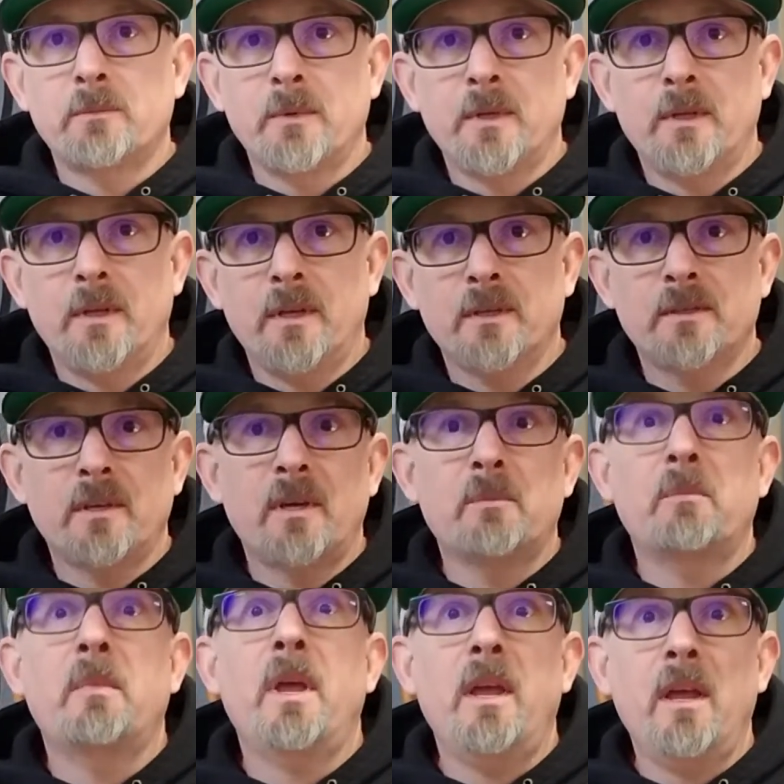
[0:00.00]
minute things I
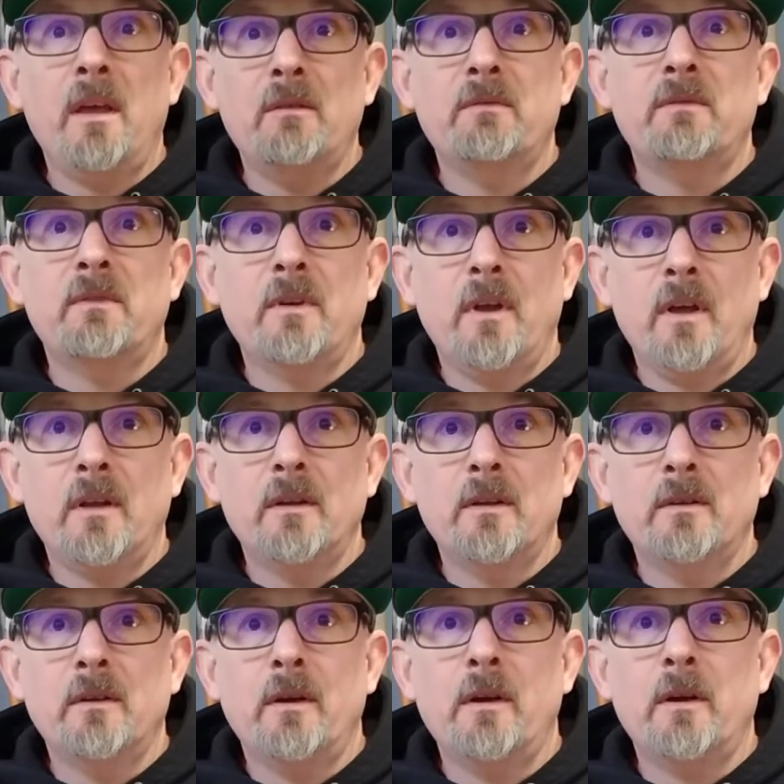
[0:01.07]
may have forgotten
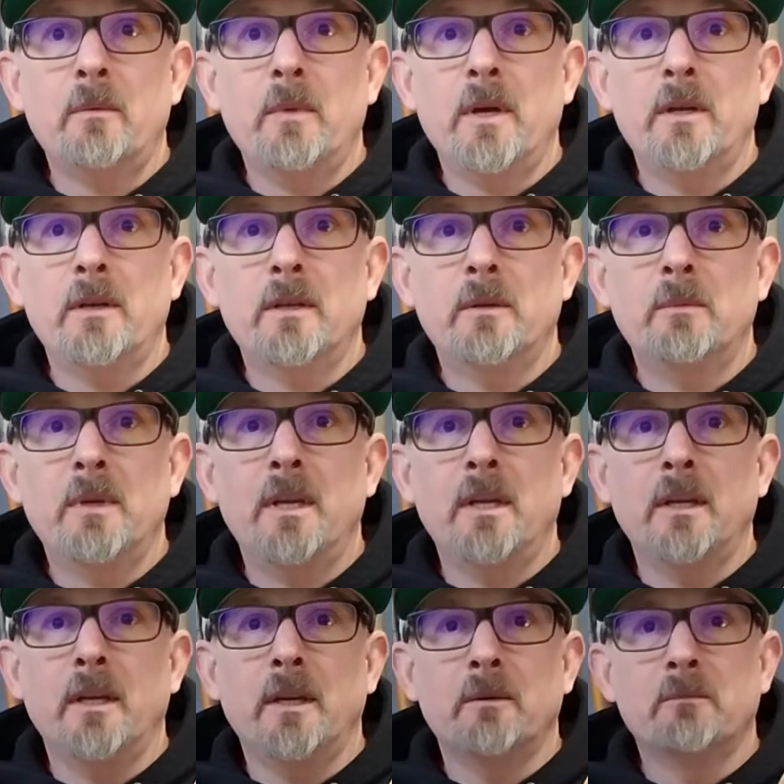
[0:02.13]
to talk about in the
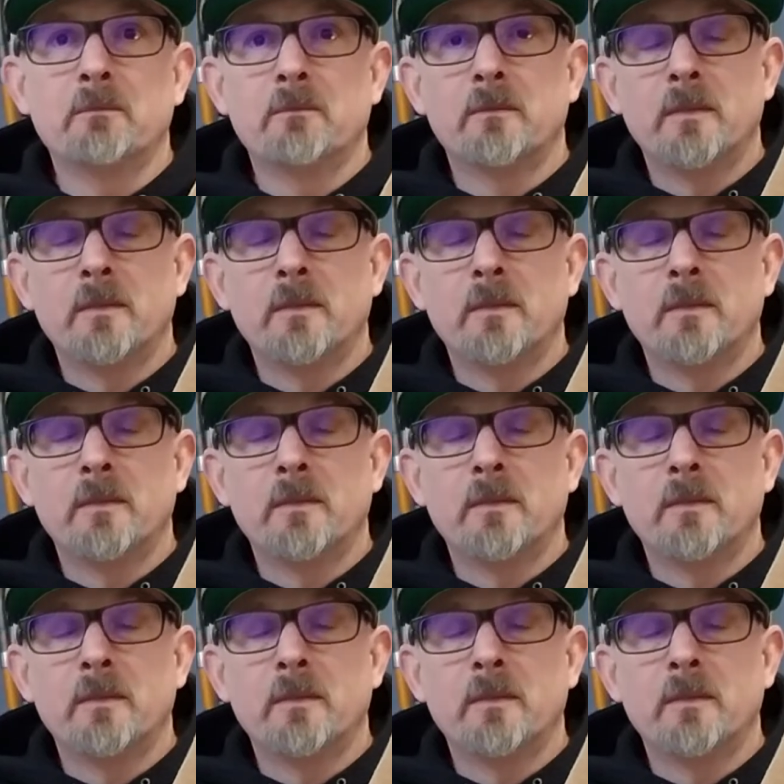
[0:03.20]
beginning.